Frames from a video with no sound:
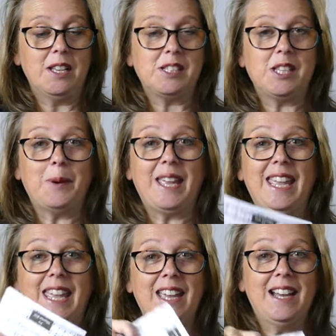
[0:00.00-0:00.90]
So
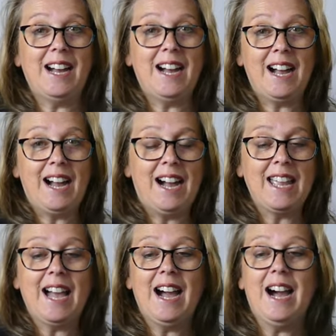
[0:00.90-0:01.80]
here
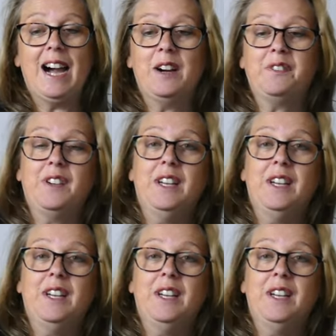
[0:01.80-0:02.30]
I have